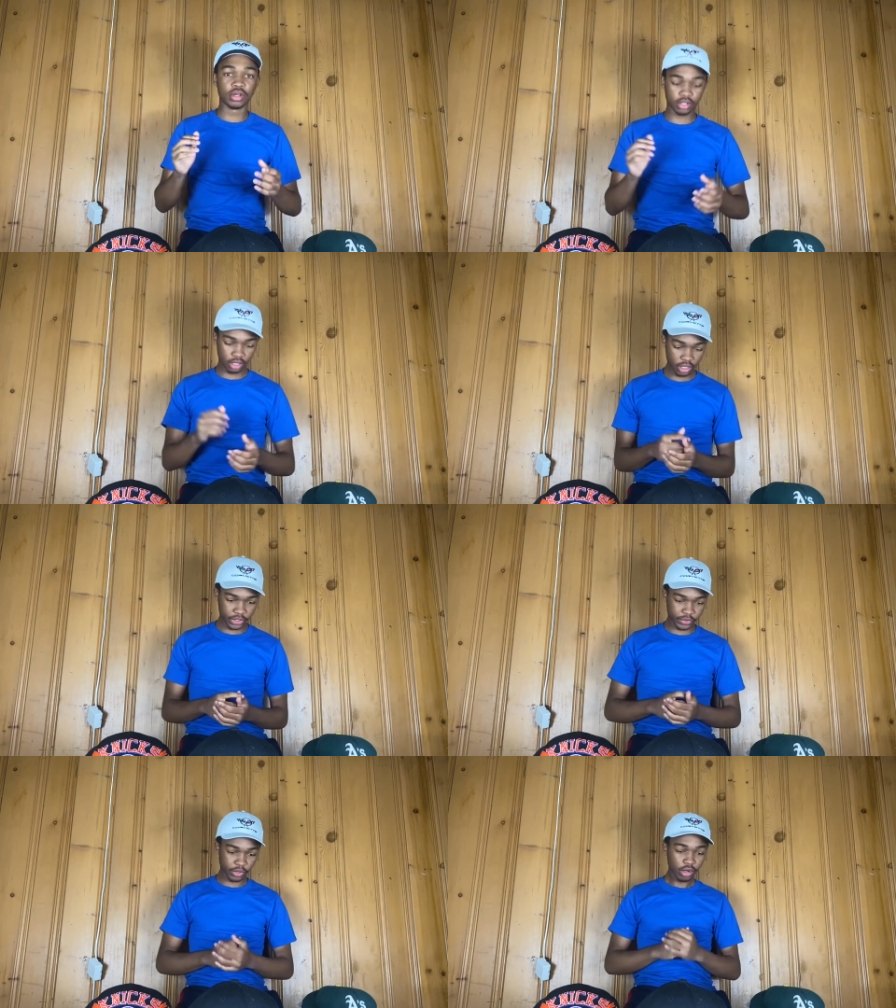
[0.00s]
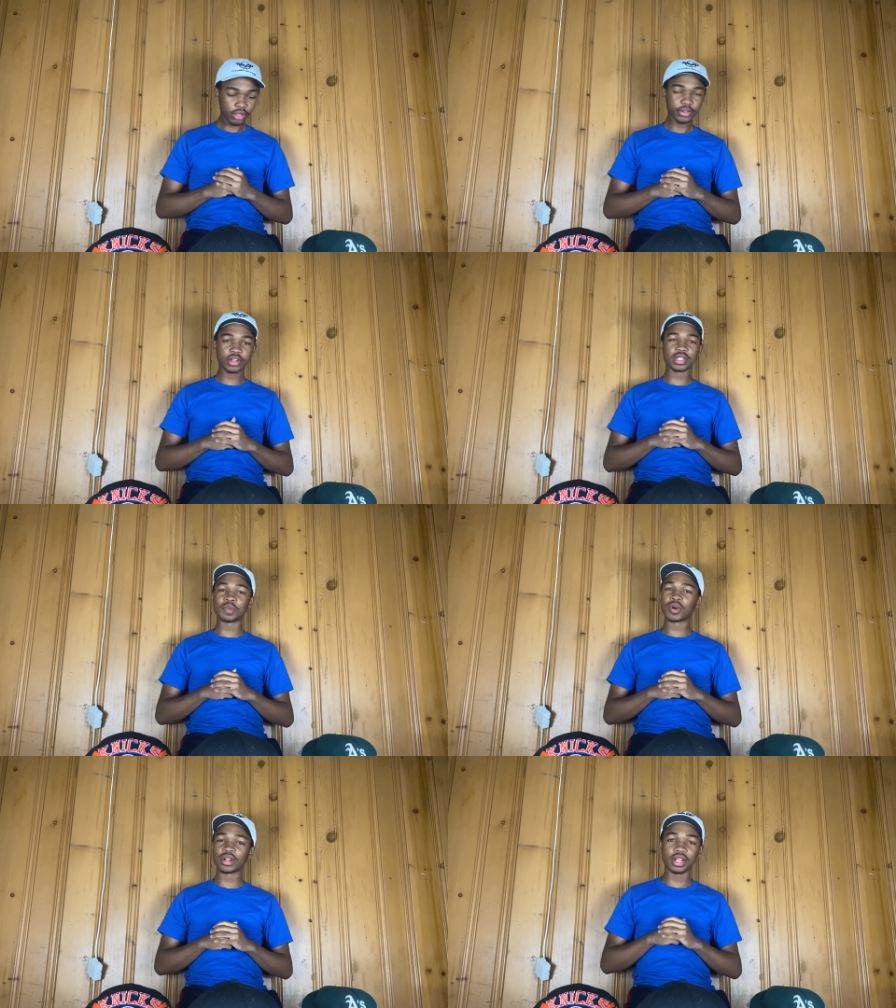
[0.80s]
All right, so earlier this
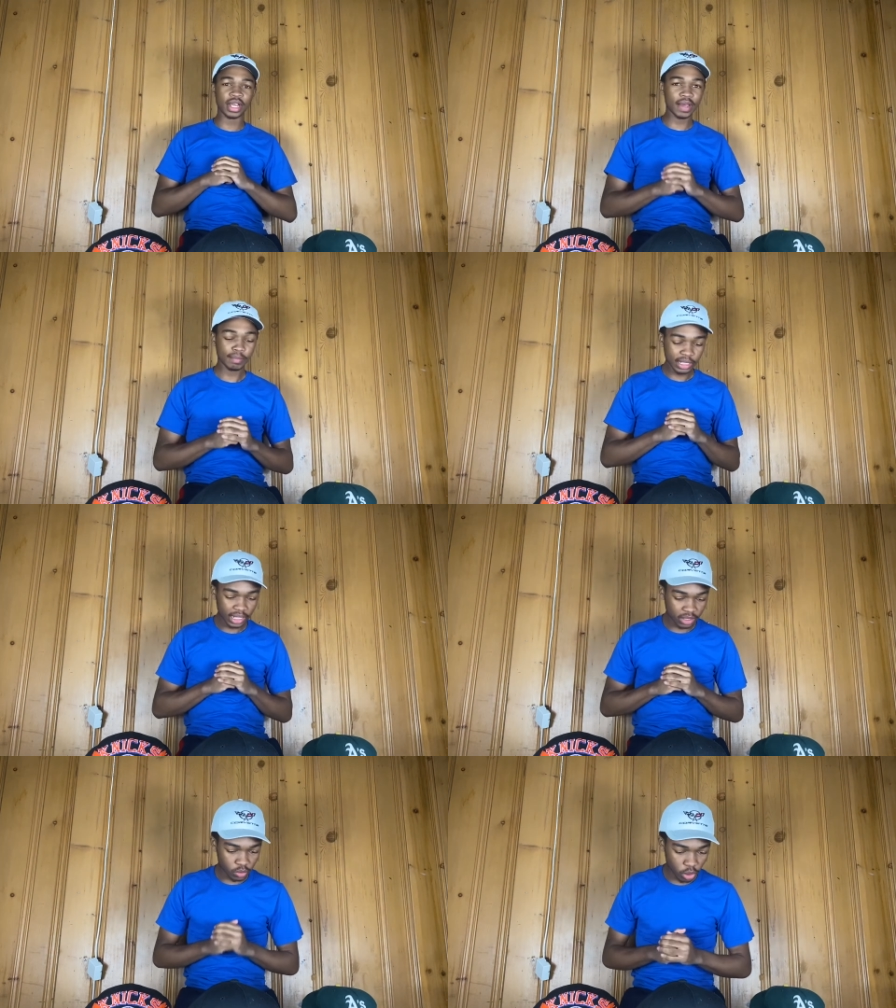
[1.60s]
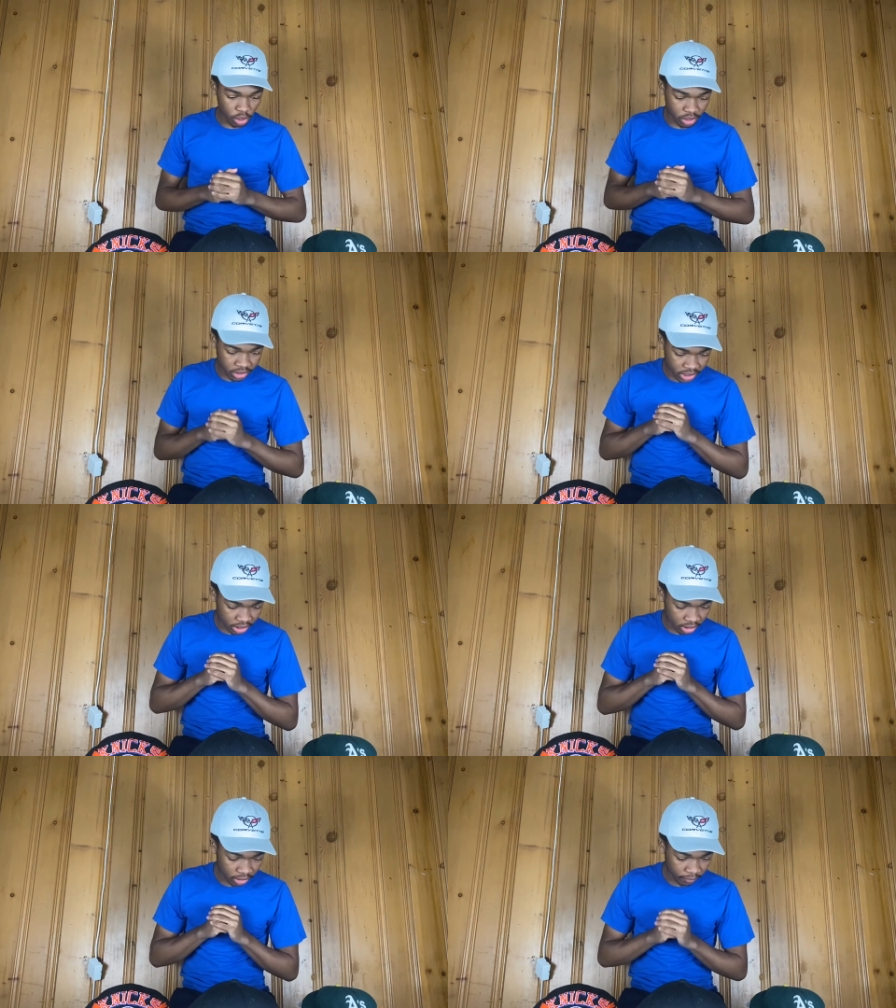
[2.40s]
morning, the NBA awards
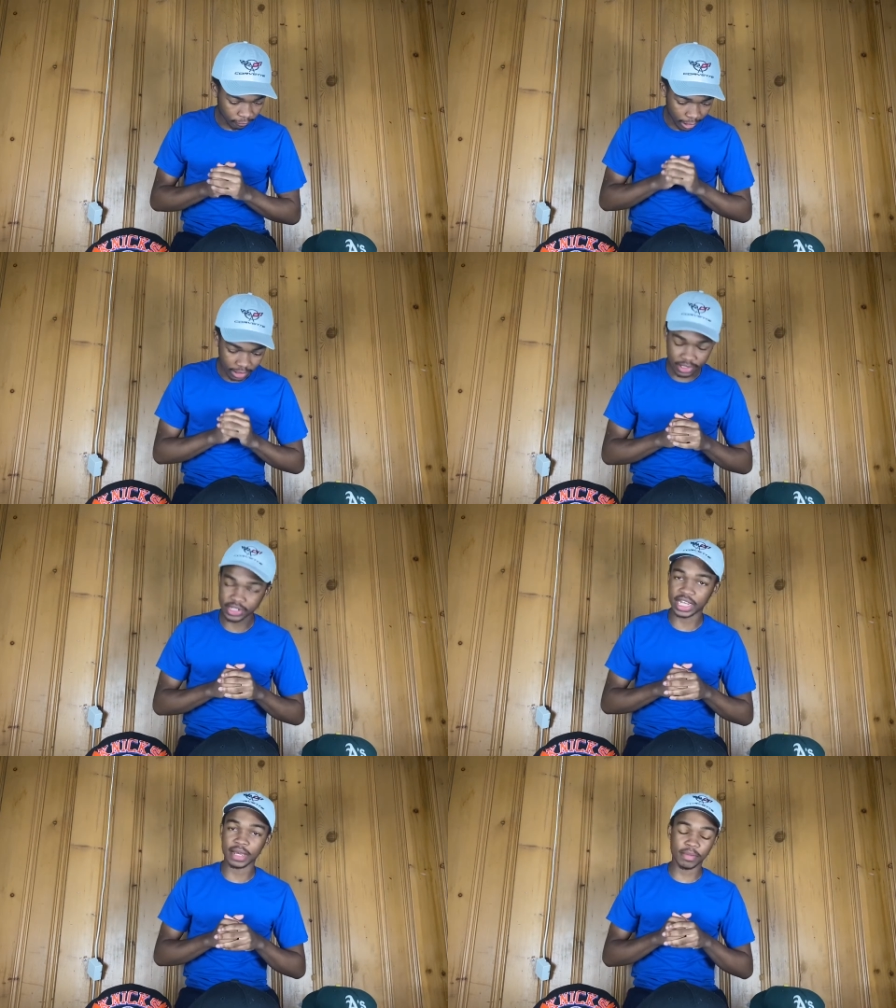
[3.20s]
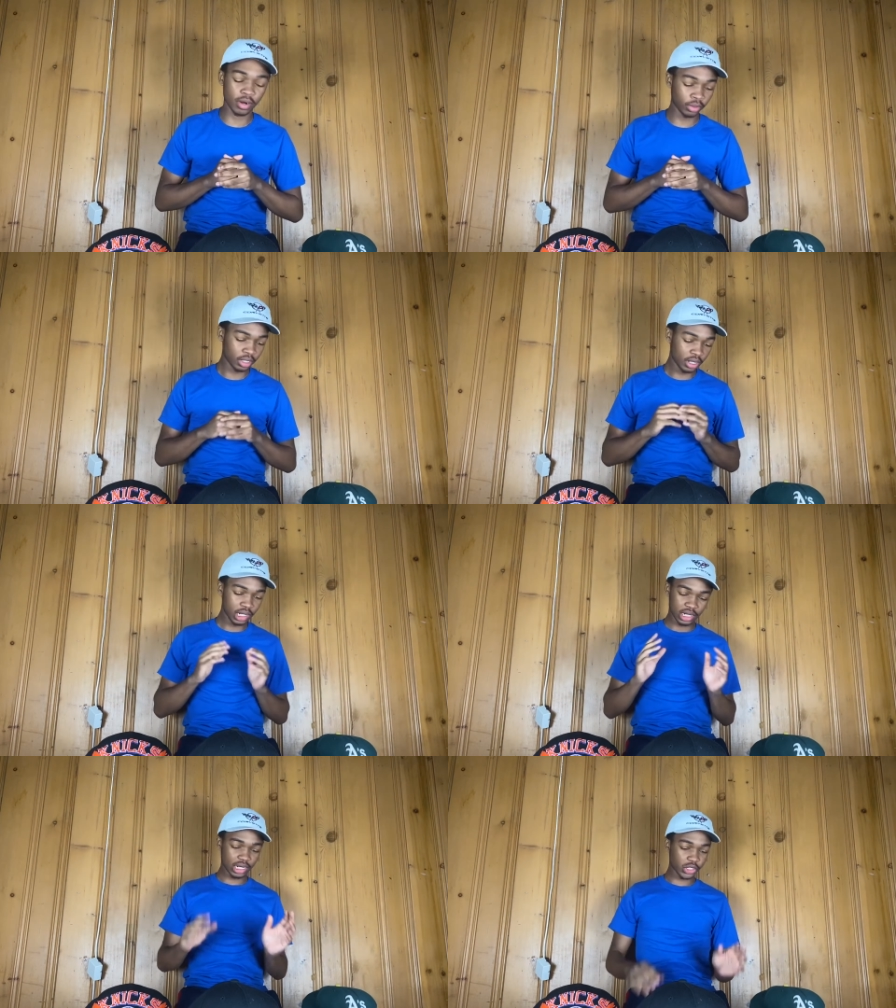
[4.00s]
finals came out.
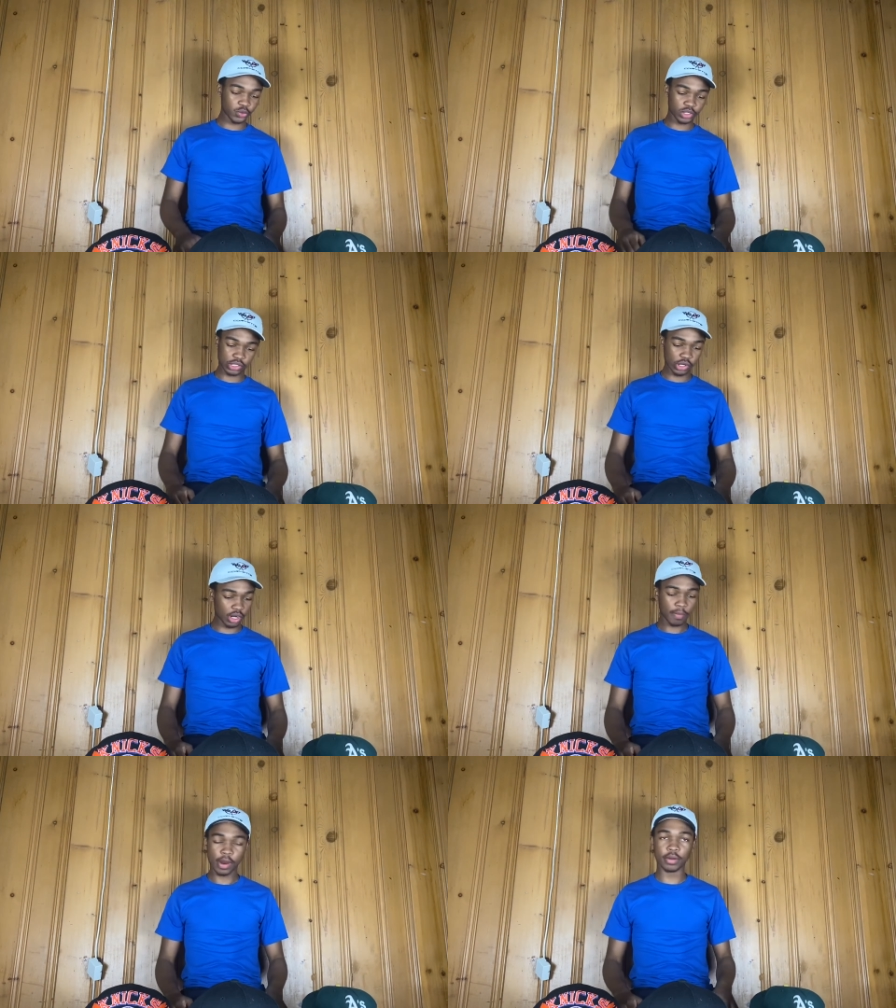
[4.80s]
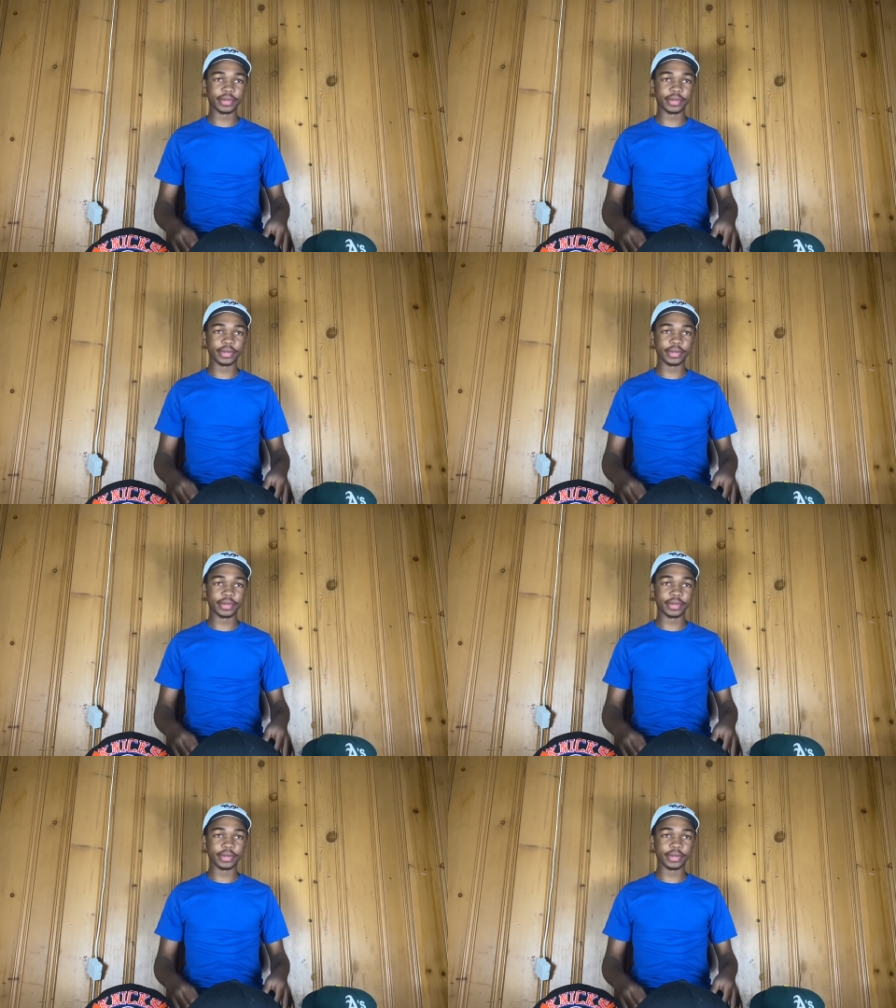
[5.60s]
And I just wanted to talk about them.